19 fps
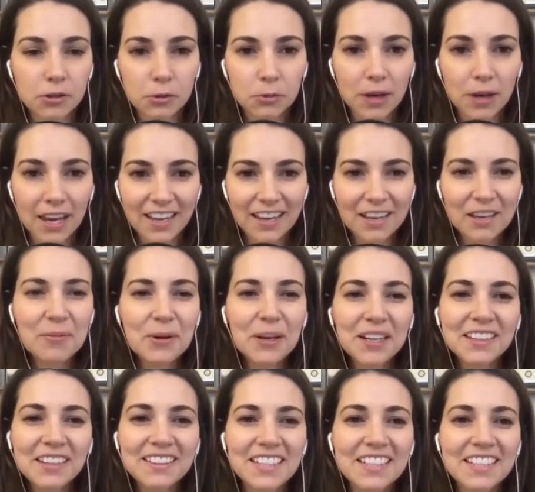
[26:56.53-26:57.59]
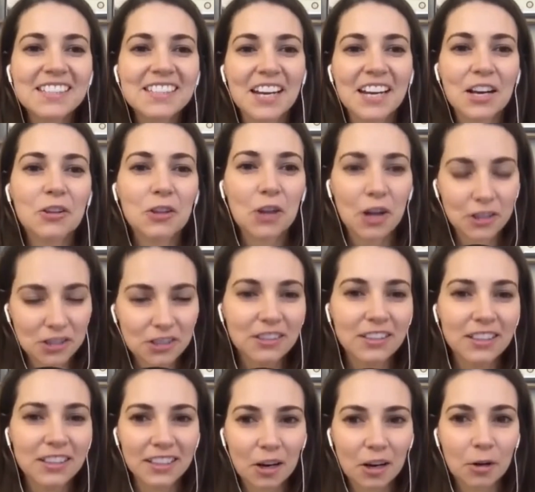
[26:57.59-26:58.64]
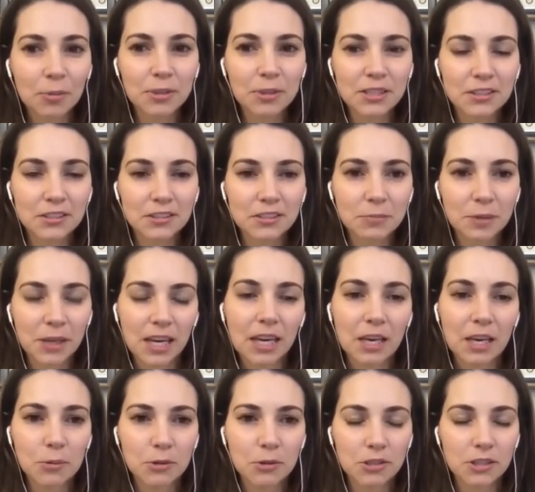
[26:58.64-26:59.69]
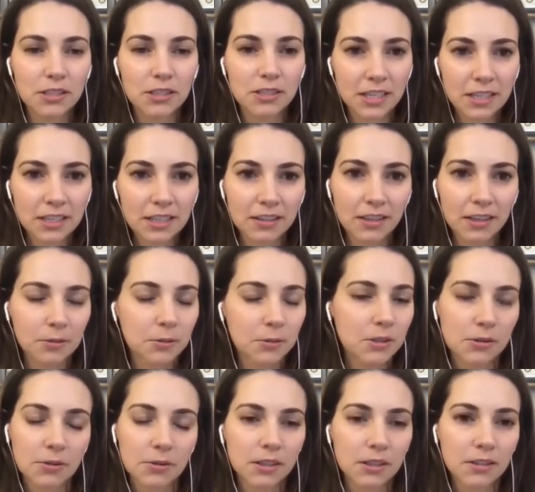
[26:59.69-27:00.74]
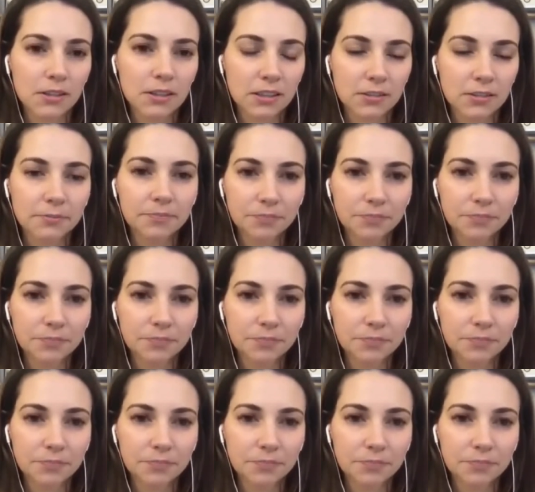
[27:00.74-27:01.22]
away, but at least psychologically it helps to be able to articulate what's going on.